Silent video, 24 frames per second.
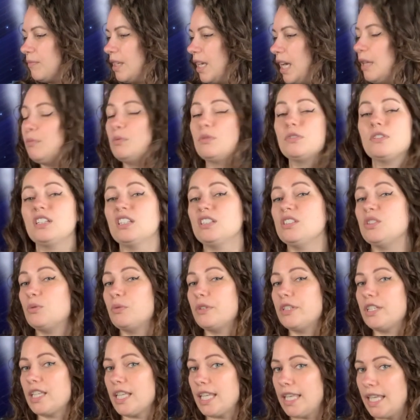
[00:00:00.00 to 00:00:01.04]
I would not do
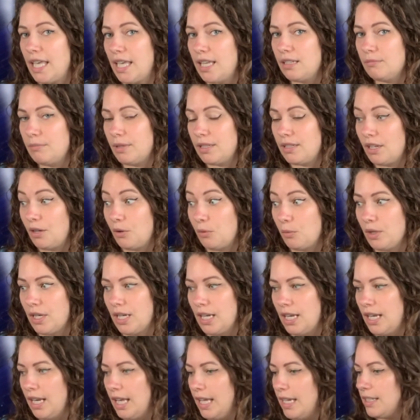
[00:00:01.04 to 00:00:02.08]
it again, but I
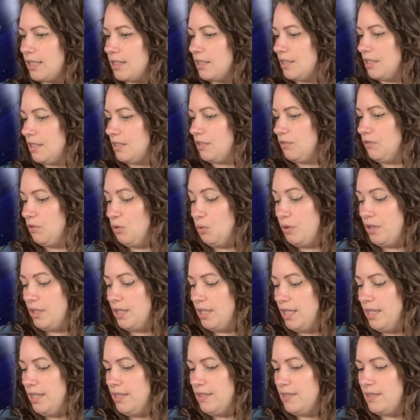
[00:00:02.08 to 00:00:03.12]
really liked doing
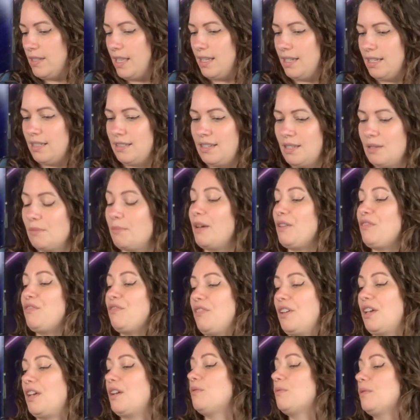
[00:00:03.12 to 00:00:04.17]
this. And I think my
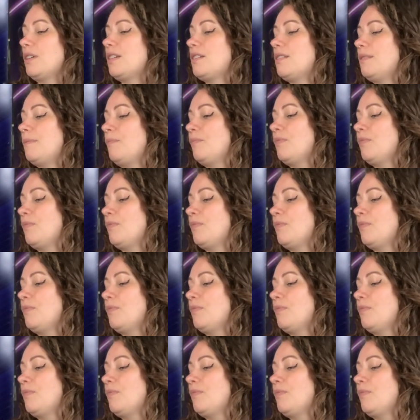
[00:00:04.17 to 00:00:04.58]
favorite